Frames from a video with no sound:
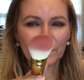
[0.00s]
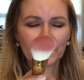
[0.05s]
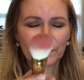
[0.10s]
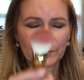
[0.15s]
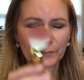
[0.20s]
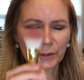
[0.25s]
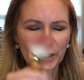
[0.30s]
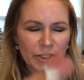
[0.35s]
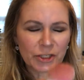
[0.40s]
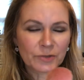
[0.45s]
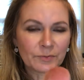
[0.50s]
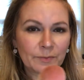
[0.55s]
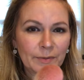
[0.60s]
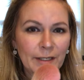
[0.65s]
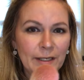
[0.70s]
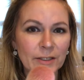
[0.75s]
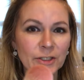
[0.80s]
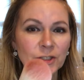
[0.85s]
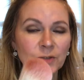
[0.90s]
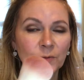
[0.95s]
brush
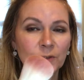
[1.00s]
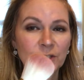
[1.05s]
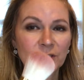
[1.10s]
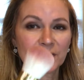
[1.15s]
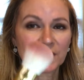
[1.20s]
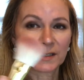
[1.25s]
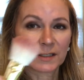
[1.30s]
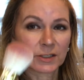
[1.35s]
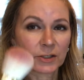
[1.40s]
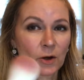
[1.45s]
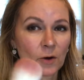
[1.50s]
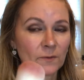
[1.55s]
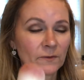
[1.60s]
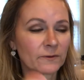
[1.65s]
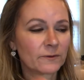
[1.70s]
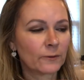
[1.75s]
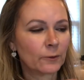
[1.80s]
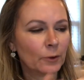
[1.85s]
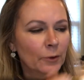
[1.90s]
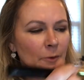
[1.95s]
blush, which is the Tom
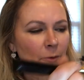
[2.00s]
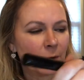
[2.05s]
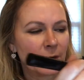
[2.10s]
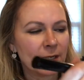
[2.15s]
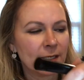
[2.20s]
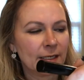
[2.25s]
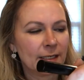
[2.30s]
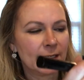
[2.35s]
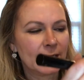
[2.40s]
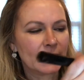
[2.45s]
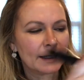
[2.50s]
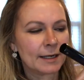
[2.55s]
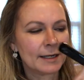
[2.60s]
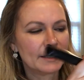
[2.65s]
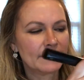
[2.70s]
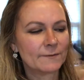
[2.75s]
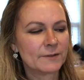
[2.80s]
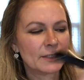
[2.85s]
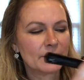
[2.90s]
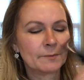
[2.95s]
Ford one, and I kind
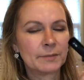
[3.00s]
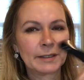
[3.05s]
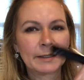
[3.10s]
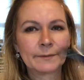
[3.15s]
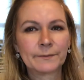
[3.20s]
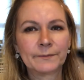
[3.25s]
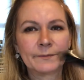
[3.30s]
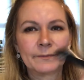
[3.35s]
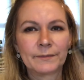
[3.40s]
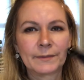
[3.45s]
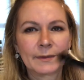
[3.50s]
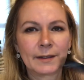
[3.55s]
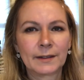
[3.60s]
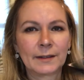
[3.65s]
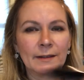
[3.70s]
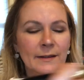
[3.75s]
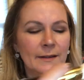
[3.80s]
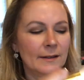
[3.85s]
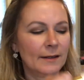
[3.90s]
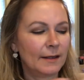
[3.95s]
of dip it,
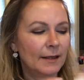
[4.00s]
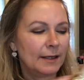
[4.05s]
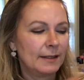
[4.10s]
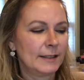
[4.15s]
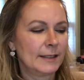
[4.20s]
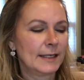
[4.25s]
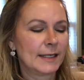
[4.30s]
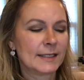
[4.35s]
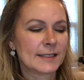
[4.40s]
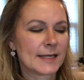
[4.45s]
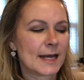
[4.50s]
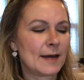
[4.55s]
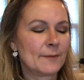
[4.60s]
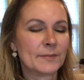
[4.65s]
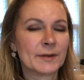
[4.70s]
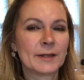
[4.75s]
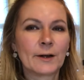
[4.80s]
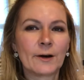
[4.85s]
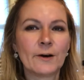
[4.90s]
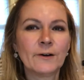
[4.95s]
and then I tap
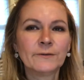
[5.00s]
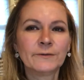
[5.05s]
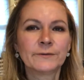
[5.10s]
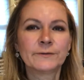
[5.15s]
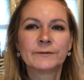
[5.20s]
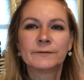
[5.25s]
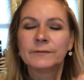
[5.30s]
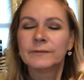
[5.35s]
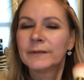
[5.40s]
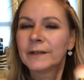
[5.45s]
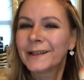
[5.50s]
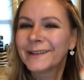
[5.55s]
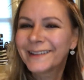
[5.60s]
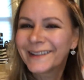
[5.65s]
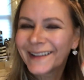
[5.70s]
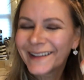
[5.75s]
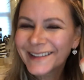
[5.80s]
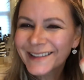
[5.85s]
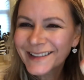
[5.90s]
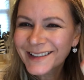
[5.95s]
it off, and then
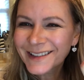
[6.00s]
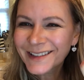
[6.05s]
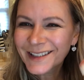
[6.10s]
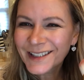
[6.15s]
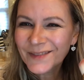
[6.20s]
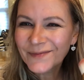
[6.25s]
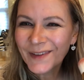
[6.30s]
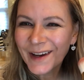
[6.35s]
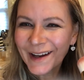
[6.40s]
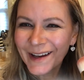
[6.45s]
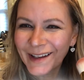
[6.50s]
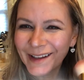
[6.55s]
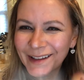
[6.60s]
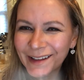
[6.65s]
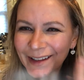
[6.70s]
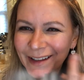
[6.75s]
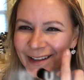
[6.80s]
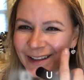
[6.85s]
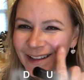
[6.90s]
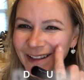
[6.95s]
I just smile,
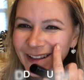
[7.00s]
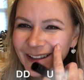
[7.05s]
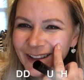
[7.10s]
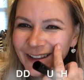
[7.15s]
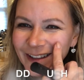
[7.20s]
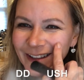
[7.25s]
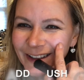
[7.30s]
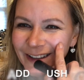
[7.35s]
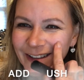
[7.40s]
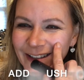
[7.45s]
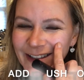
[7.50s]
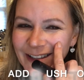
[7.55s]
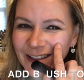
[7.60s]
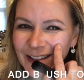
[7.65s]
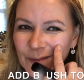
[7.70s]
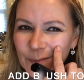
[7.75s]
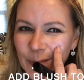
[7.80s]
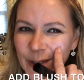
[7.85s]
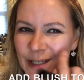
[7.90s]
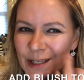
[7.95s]
and then this little
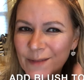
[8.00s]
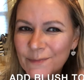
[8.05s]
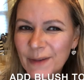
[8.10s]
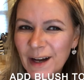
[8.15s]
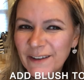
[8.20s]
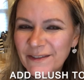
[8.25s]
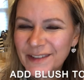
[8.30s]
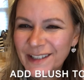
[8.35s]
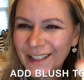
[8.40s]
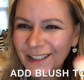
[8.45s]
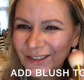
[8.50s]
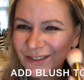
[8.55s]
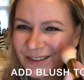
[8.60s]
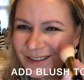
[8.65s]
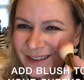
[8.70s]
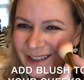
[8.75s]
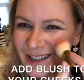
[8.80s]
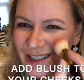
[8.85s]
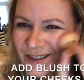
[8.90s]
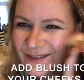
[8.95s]
piece puffs out,
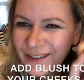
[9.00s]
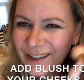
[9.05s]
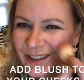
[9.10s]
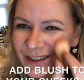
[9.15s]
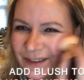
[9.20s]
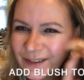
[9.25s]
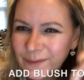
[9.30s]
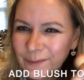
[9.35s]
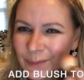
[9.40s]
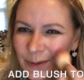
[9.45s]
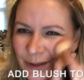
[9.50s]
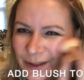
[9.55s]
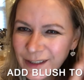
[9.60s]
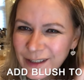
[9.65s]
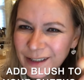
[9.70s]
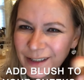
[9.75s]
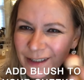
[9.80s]
and that's where you put